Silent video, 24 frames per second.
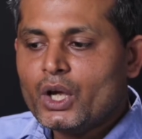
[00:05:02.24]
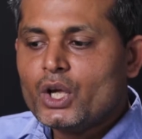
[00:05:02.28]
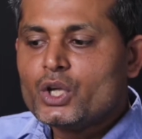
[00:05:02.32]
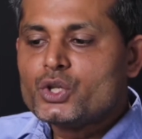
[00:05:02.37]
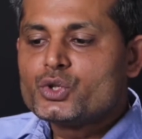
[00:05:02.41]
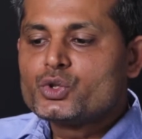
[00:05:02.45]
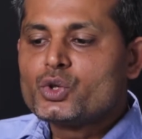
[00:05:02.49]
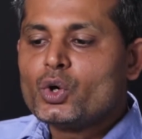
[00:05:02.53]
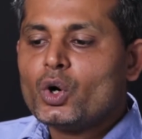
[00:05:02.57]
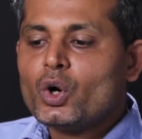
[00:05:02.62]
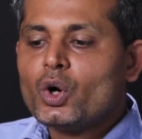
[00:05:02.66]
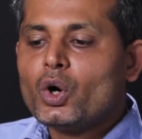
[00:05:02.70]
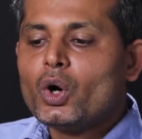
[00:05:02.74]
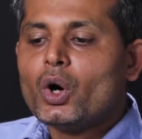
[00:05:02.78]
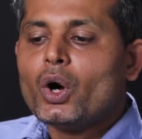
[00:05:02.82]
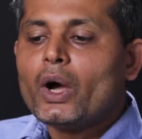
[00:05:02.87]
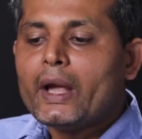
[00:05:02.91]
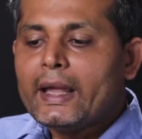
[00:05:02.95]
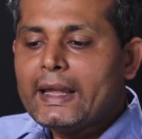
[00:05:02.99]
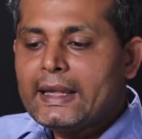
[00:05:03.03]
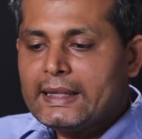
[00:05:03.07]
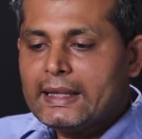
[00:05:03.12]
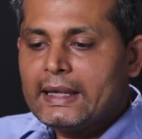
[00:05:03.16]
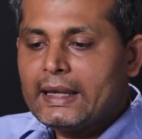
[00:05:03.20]
So
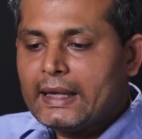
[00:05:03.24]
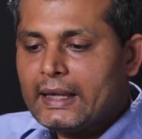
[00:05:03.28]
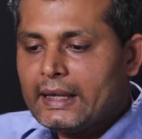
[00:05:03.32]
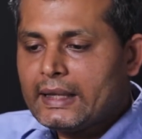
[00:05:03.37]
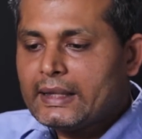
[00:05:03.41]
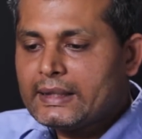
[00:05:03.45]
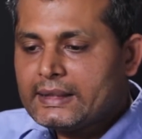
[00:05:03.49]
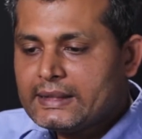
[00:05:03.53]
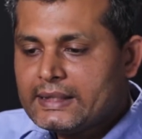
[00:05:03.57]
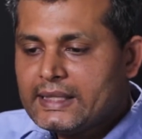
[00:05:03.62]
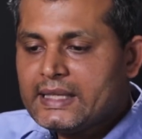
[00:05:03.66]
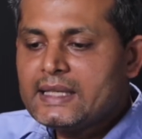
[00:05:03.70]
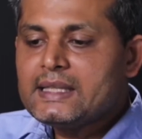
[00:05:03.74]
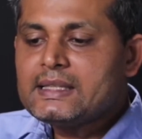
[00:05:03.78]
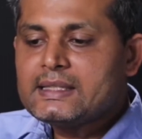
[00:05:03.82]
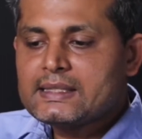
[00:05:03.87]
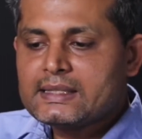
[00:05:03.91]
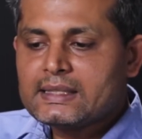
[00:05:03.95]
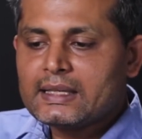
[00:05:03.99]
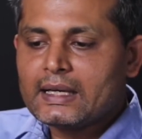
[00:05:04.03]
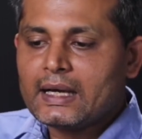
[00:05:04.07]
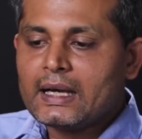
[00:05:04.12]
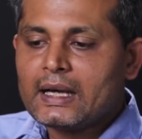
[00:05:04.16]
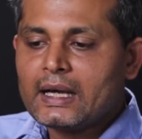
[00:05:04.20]

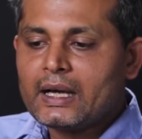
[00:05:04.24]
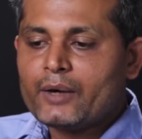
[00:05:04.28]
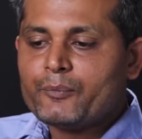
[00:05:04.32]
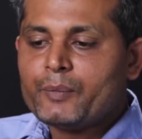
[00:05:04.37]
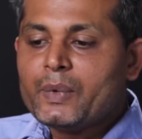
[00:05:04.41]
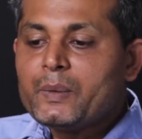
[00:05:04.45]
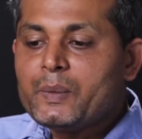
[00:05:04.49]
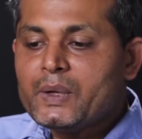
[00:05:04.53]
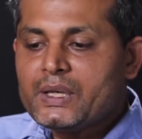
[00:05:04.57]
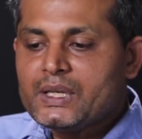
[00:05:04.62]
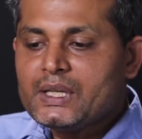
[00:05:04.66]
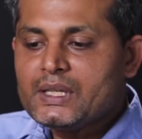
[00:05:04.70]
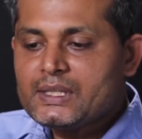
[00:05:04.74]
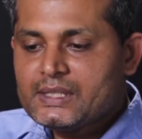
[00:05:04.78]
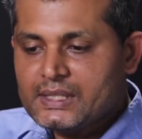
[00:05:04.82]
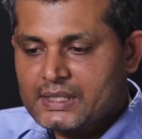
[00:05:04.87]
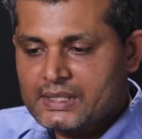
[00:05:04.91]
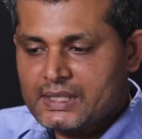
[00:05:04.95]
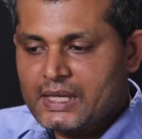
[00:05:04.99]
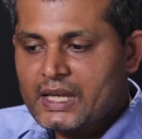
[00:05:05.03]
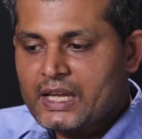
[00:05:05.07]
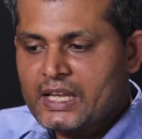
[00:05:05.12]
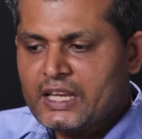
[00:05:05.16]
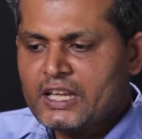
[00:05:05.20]
these PBTGs
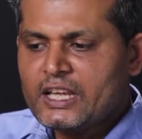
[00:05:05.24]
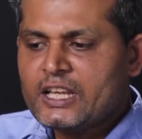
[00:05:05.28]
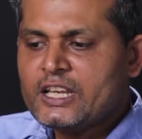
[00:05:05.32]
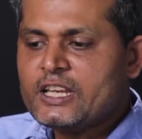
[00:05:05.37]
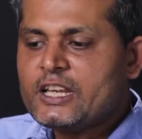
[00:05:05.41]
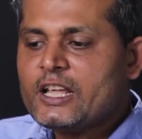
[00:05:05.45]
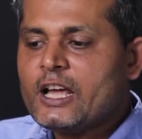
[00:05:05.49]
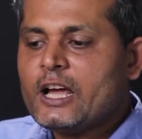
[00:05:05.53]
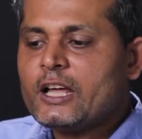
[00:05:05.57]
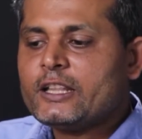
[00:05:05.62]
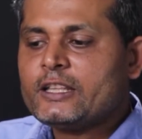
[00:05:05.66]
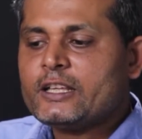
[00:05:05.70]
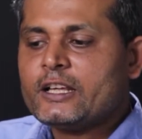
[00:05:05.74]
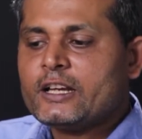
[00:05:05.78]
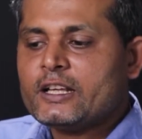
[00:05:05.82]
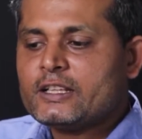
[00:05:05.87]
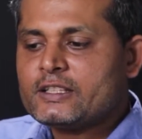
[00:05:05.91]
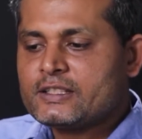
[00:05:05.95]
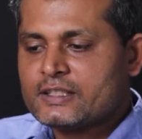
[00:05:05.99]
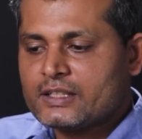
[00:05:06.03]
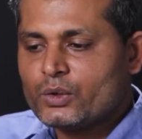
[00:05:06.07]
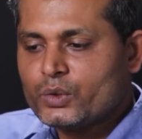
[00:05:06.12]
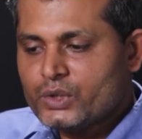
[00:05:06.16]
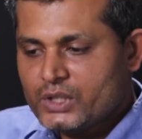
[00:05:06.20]
in India,
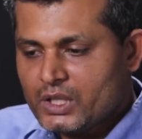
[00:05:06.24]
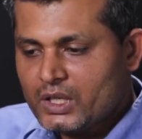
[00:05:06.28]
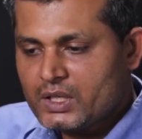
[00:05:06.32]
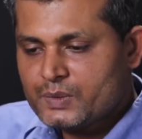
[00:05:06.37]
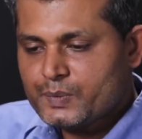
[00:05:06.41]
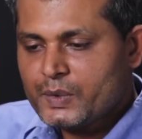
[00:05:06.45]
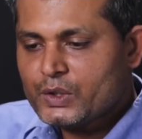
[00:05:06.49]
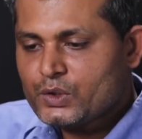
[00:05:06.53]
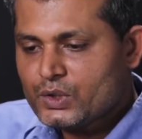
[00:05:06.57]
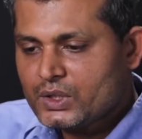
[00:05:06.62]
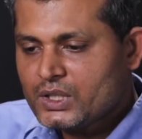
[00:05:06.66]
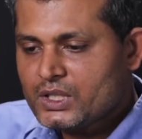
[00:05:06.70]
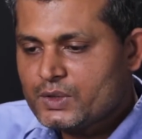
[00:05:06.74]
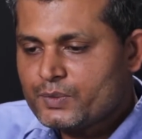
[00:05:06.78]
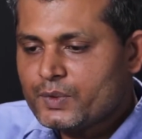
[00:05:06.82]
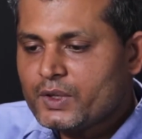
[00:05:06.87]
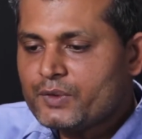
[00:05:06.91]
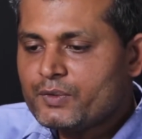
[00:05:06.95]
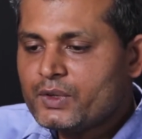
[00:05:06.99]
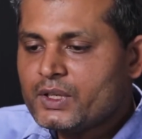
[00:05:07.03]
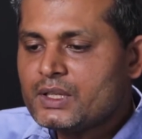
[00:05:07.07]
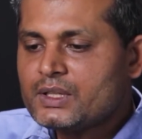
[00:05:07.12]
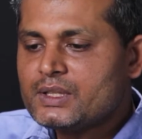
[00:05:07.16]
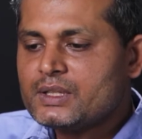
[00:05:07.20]
with respect to these
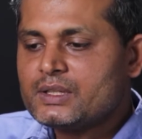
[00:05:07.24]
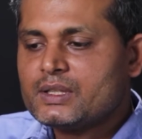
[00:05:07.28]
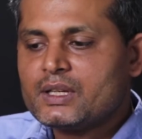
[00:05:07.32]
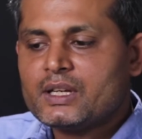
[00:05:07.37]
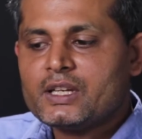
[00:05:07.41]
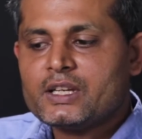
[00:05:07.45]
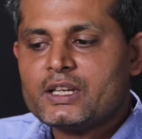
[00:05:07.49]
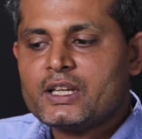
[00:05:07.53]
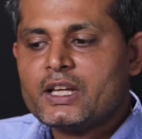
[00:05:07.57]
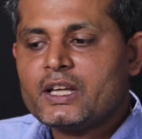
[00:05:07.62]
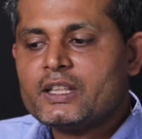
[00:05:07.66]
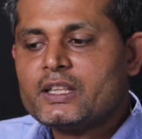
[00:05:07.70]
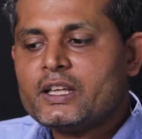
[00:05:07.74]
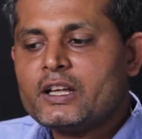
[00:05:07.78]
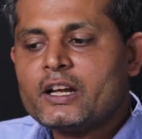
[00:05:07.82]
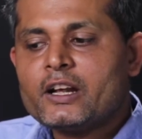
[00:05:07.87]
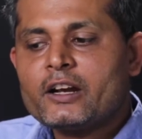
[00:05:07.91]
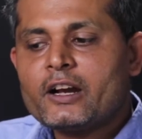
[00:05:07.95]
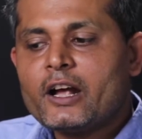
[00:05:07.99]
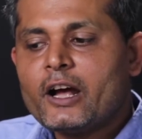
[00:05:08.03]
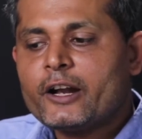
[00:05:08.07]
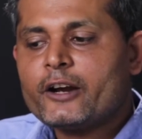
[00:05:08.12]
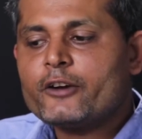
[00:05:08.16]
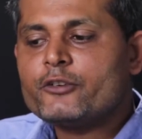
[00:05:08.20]
PBTGs in India, there
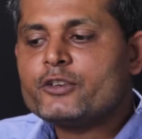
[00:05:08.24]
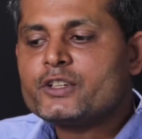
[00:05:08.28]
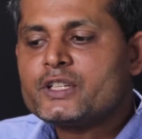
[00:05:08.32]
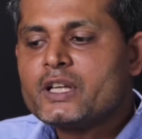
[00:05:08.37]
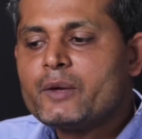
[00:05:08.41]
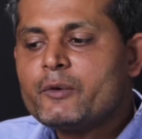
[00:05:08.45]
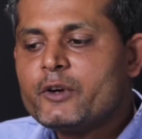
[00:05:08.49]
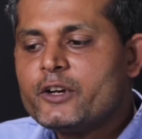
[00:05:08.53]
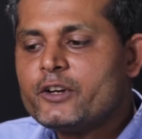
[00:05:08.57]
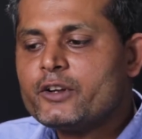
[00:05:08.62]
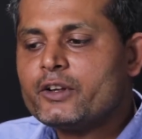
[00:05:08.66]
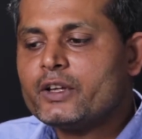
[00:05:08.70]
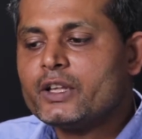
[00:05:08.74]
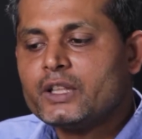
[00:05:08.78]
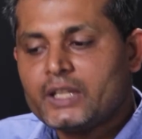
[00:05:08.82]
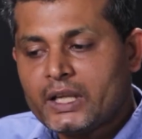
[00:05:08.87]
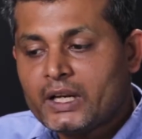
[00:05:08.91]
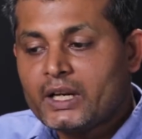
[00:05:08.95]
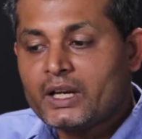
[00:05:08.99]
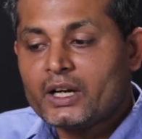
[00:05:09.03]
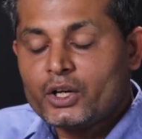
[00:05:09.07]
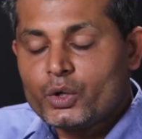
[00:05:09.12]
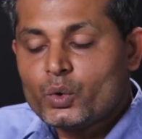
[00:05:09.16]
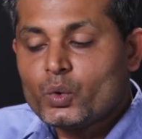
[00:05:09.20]

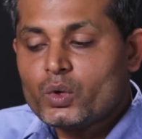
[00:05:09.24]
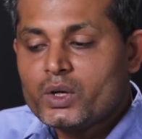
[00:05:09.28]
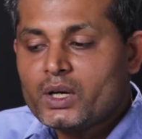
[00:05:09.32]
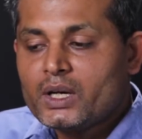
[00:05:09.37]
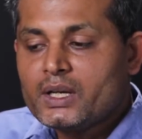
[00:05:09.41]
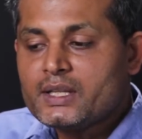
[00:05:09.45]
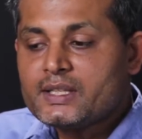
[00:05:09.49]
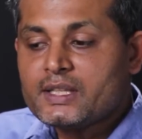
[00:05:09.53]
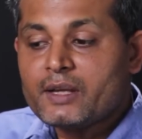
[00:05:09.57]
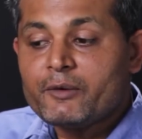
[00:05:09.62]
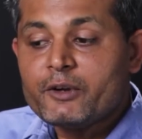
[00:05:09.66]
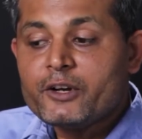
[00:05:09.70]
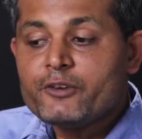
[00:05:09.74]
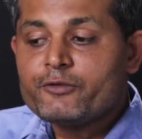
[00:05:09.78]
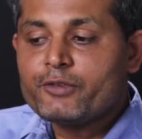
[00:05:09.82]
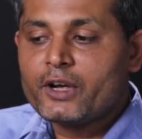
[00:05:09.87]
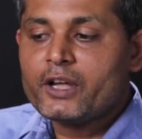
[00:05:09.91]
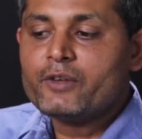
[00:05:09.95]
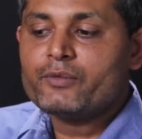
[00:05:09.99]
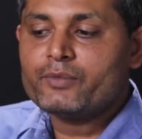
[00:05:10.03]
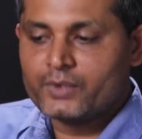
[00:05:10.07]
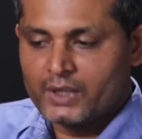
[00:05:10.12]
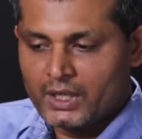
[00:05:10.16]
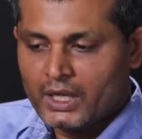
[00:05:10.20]
are totally
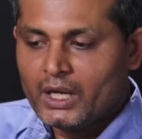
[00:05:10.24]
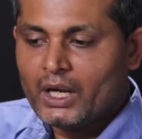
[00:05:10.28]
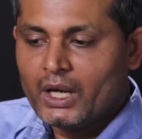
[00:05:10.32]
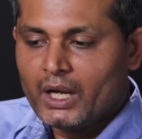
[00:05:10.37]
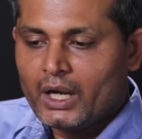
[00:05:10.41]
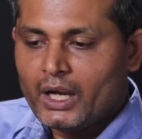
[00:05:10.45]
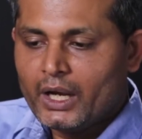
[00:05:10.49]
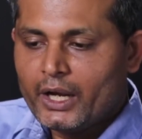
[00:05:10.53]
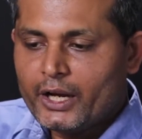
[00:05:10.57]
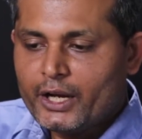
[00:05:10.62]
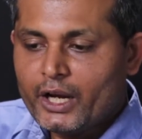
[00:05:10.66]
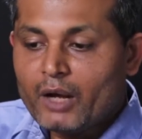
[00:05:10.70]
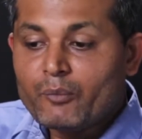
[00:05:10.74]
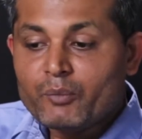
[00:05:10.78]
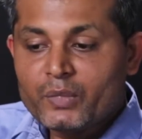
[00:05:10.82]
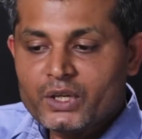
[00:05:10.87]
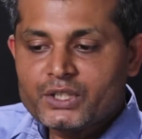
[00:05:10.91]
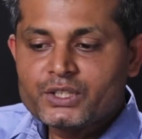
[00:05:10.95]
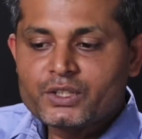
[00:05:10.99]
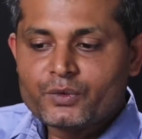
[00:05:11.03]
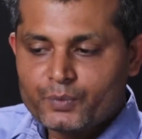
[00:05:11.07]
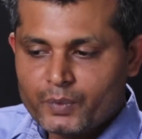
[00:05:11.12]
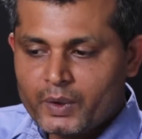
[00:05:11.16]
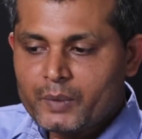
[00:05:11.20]
75
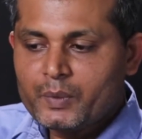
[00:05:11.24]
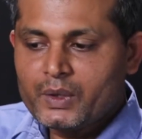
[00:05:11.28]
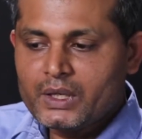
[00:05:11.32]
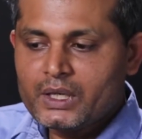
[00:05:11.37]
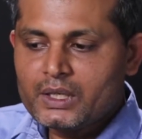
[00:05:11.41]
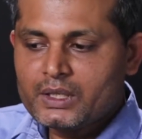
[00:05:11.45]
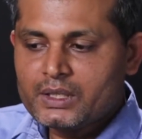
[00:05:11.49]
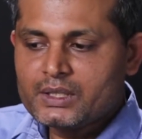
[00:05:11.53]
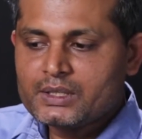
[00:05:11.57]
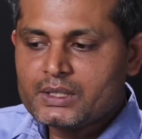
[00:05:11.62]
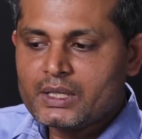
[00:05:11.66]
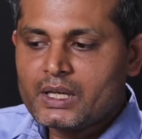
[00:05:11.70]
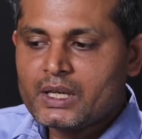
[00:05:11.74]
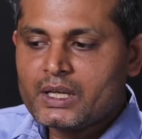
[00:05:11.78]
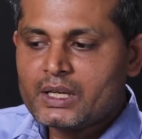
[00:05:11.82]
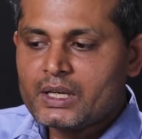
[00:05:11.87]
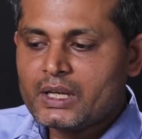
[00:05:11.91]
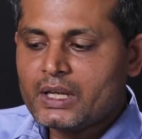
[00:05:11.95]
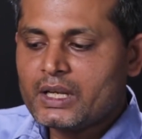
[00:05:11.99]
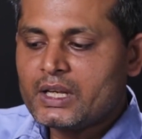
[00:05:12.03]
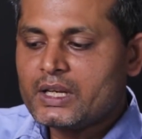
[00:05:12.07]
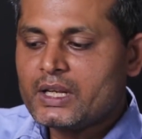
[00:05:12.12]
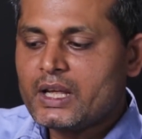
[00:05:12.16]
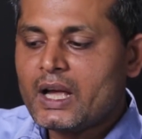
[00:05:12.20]
numbers of PBTGs in
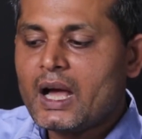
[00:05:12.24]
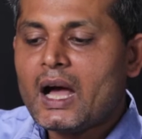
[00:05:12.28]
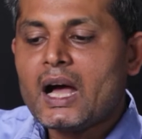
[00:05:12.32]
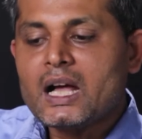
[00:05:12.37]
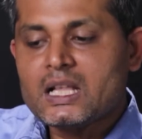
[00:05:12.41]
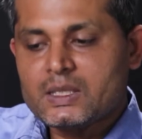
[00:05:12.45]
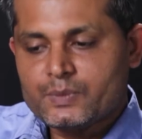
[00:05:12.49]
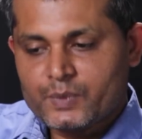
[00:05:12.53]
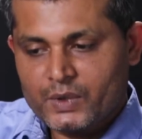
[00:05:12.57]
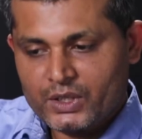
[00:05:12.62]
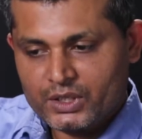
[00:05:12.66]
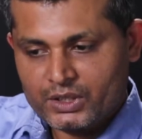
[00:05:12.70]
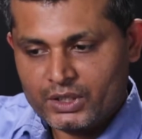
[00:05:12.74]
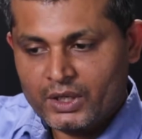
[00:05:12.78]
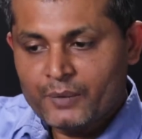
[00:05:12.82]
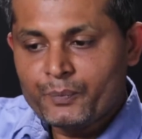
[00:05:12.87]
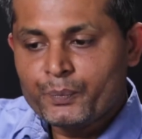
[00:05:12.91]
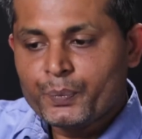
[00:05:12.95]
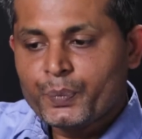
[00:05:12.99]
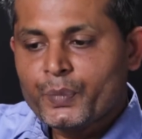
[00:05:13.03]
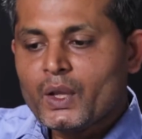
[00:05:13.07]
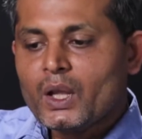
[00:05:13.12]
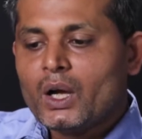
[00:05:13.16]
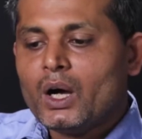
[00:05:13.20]
India as per the
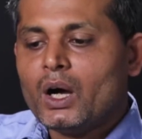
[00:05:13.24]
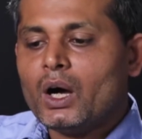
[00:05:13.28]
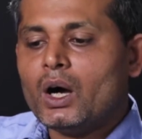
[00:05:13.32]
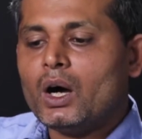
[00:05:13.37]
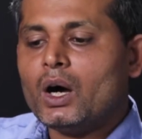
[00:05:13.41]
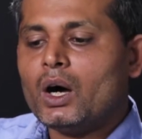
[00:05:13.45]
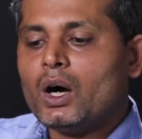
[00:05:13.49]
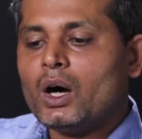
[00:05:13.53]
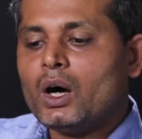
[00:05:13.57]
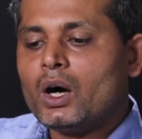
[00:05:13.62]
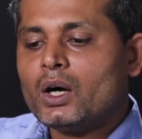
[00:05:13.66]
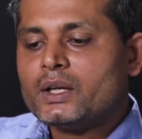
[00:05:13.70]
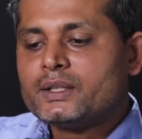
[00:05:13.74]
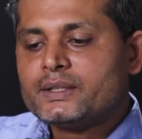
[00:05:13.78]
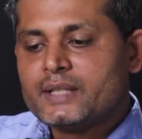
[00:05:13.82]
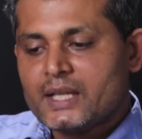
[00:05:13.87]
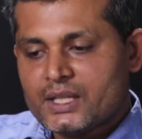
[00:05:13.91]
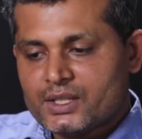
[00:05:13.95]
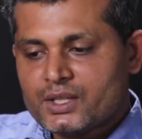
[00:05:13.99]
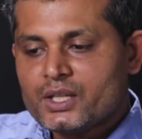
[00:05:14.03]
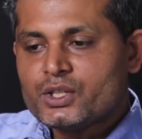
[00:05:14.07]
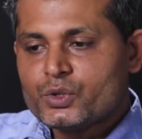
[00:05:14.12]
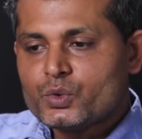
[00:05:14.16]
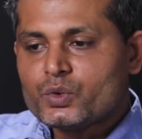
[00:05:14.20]

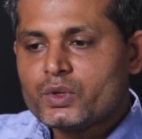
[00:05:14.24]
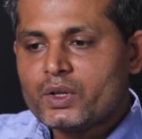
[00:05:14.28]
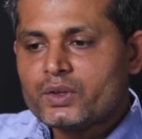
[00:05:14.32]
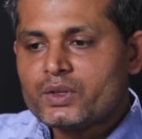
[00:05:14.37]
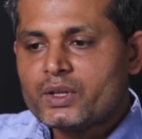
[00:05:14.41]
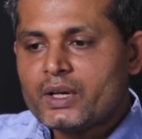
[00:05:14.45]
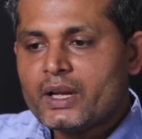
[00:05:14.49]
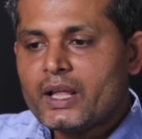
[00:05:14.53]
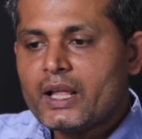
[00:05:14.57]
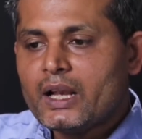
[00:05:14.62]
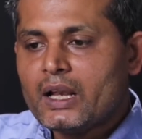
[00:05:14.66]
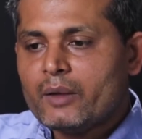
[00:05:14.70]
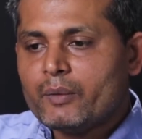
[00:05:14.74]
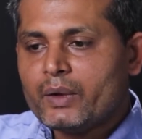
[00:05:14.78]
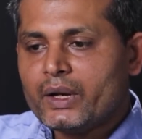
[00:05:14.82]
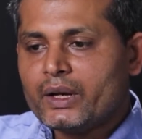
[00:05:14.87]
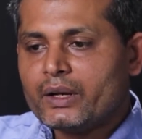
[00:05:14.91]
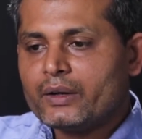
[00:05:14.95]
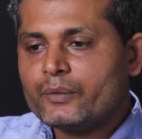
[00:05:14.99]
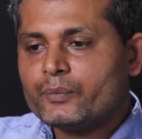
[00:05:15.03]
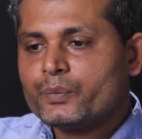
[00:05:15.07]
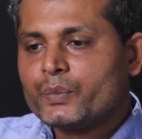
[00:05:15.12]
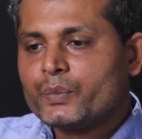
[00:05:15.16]
census 2011.